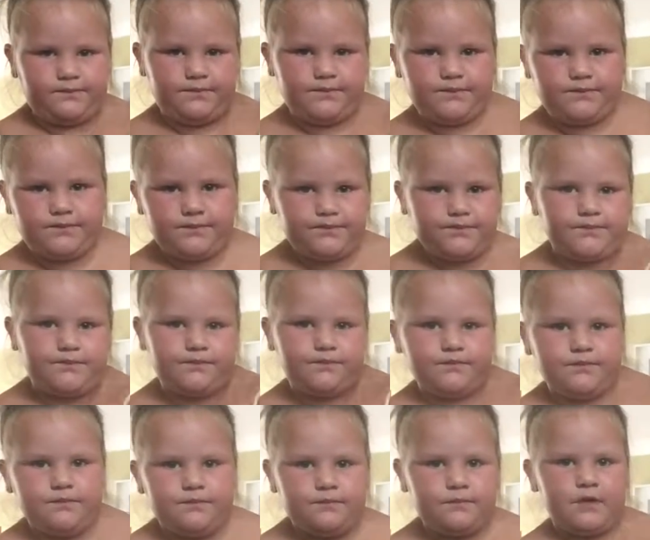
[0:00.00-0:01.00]

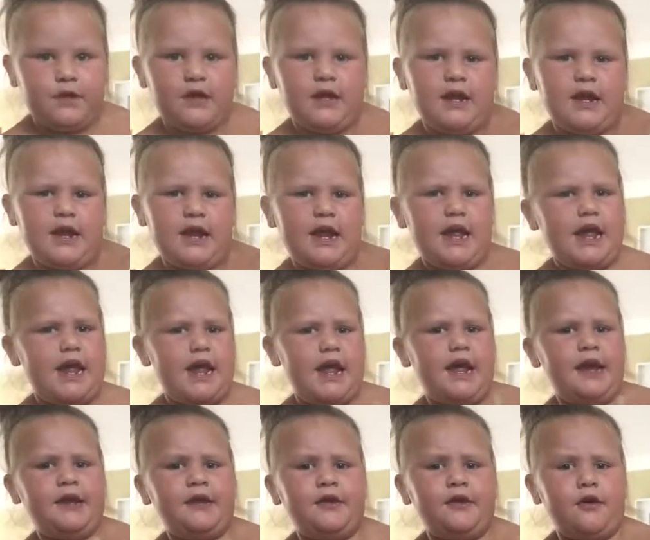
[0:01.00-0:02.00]
Nice
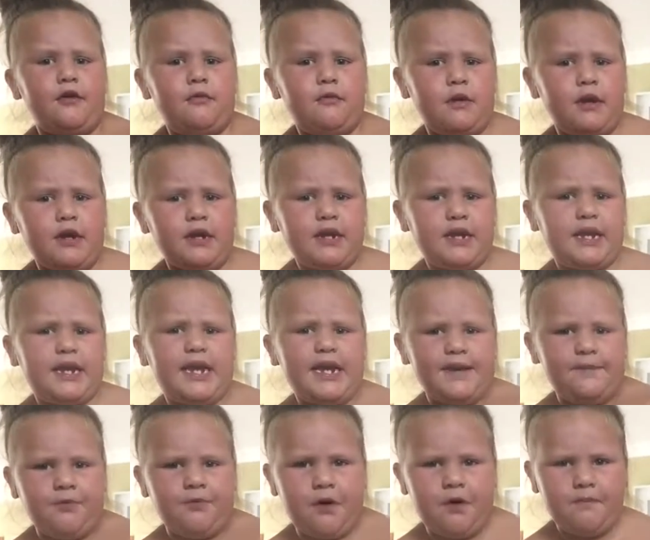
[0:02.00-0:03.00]
and you'll want to
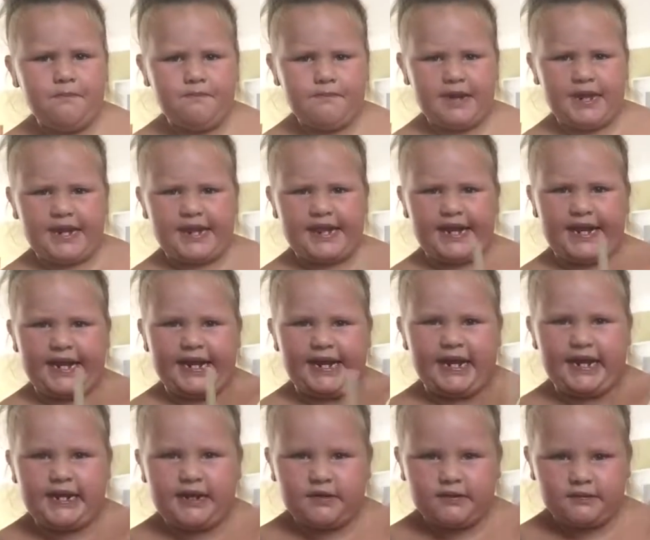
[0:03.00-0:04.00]
keep on mixing.